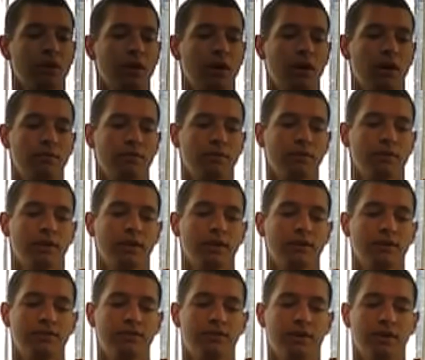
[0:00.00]
I heard that
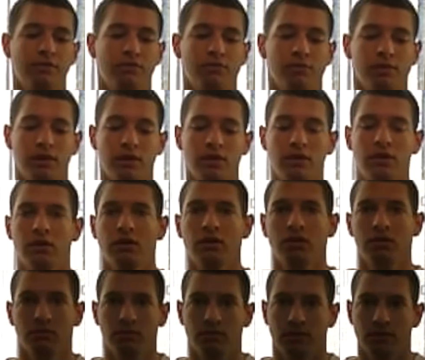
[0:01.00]
this tastes really
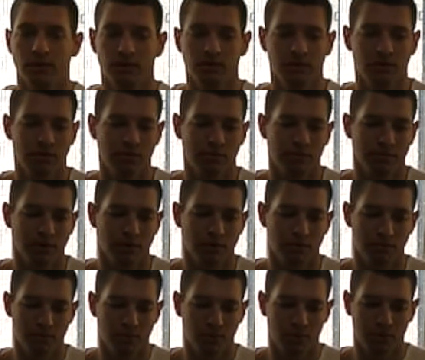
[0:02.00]
good
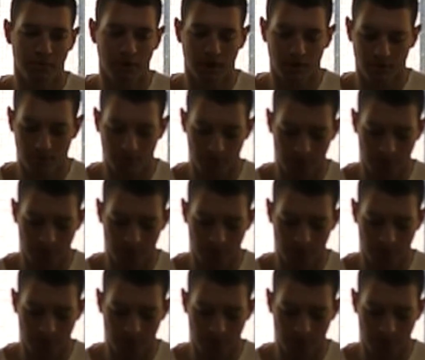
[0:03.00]
with miracle